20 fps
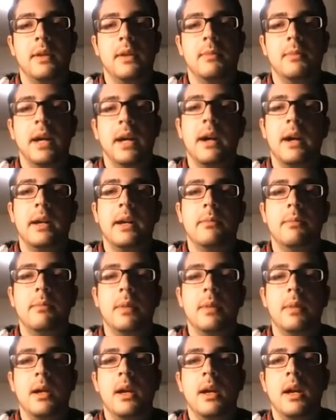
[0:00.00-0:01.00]

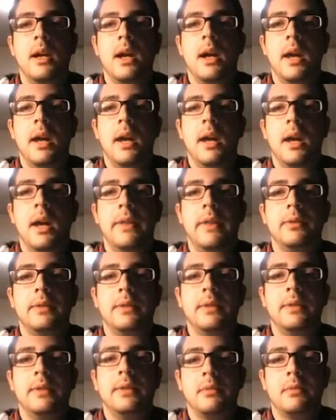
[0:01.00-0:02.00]
time, and then those
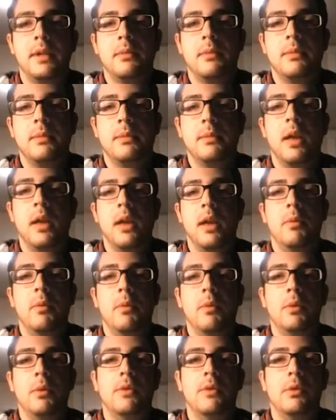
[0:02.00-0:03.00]
decks tend to play a lot of
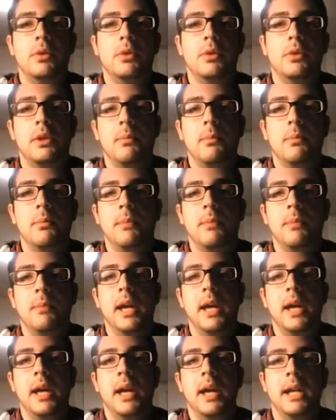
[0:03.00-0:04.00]
removal, which can pump
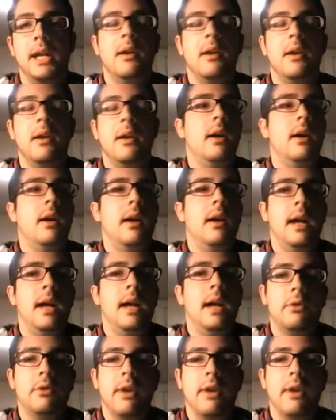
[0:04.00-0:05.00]
Yahenni
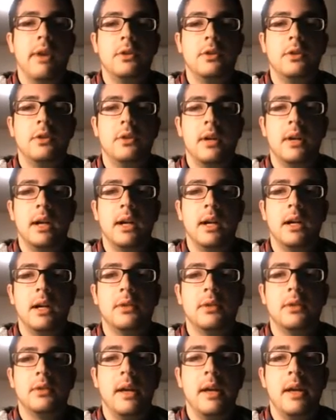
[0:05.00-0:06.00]
and Kresh,
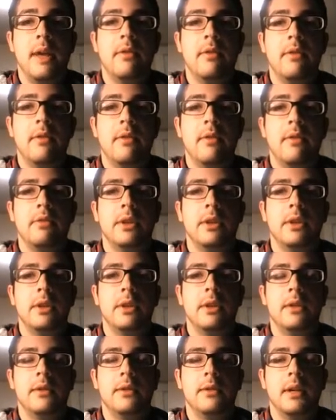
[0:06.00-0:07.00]
so they have a really
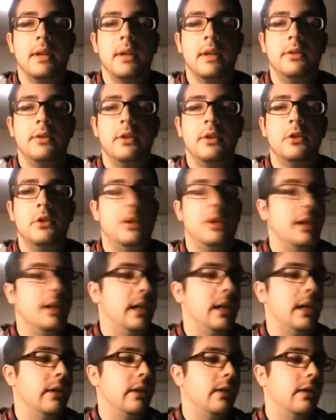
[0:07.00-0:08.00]
nice synergy
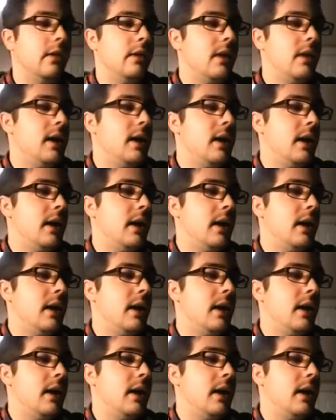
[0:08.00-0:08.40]
together.